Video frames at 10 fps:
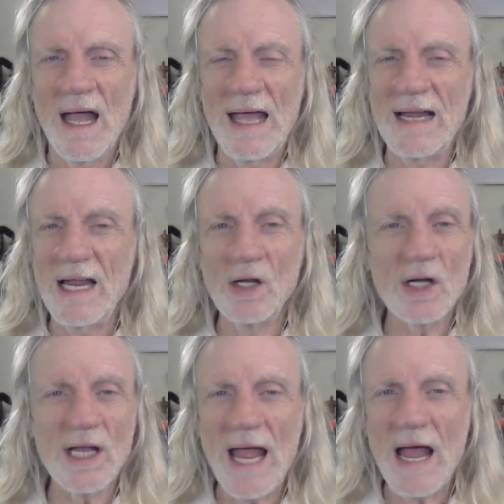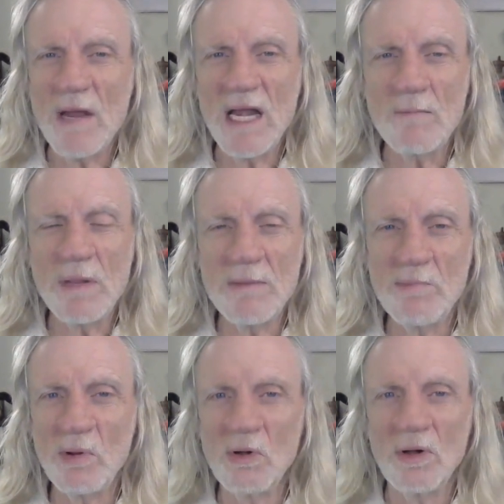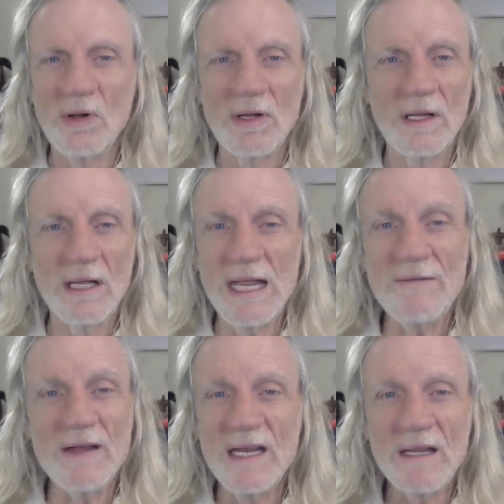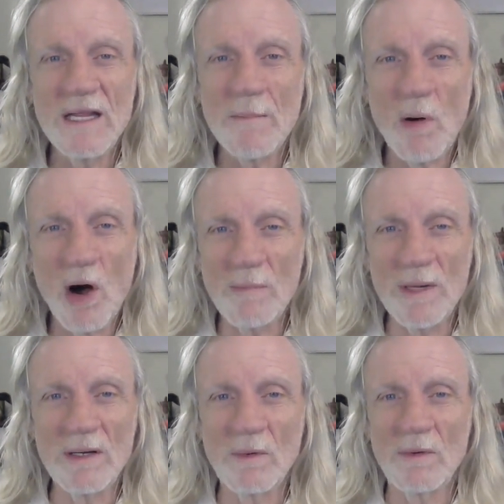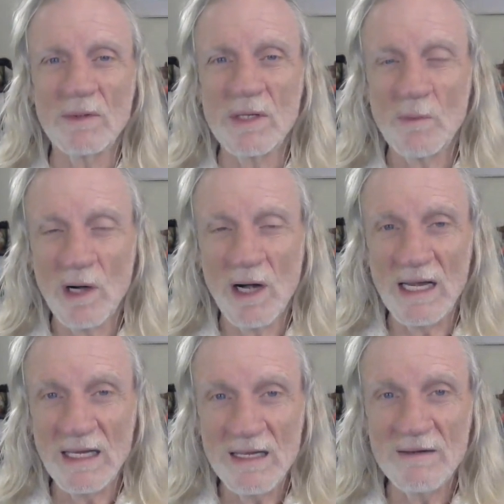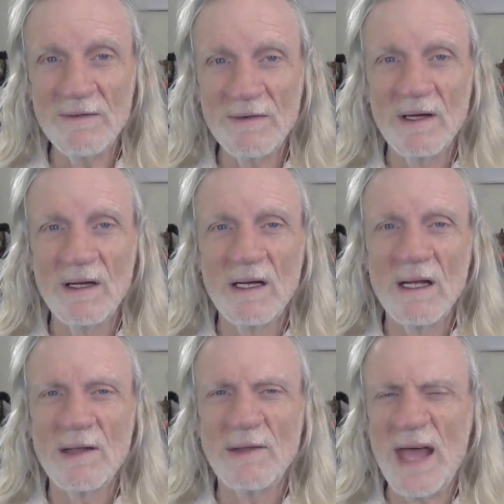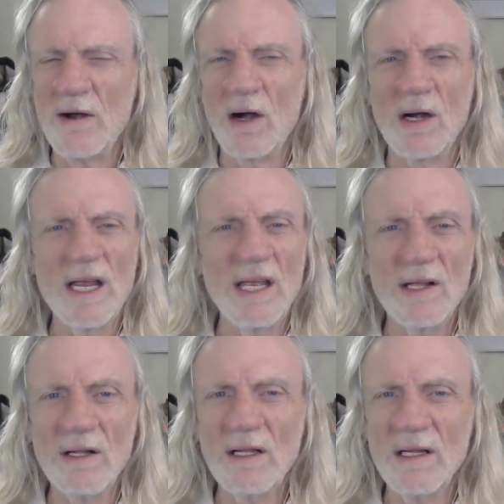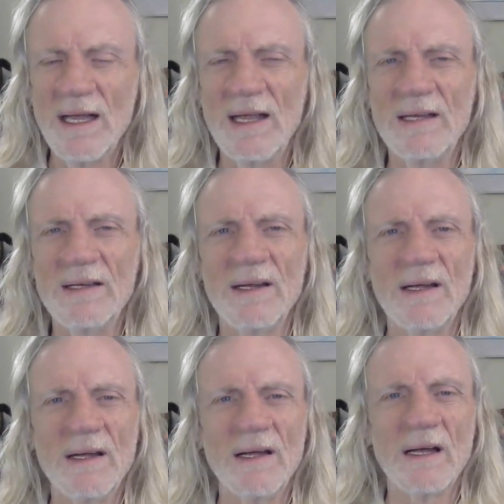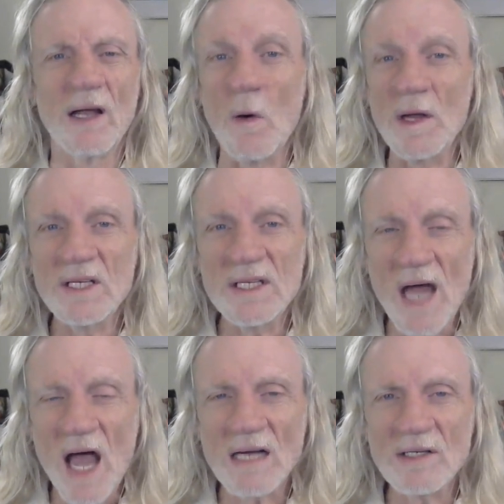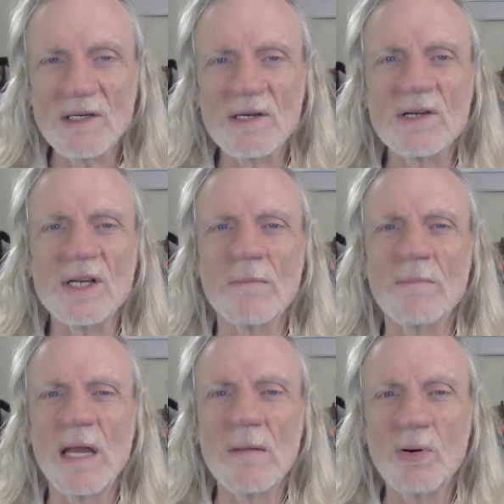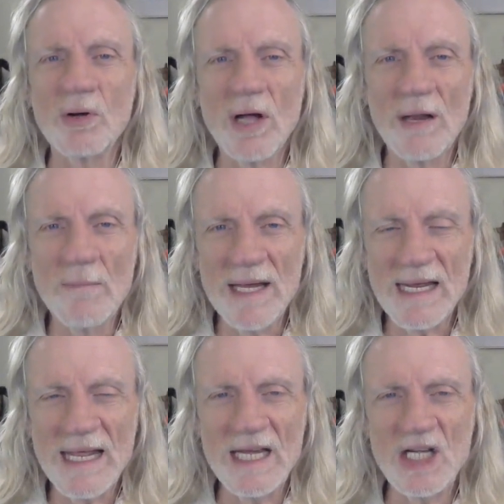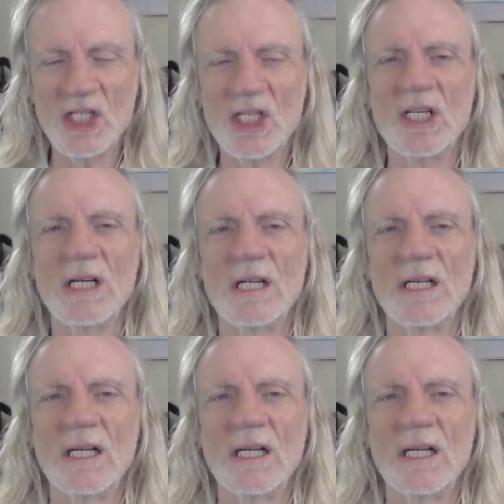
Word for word: and I look at how many people, even in the apartment where I live, that are ill and going to doctors and being put on medication.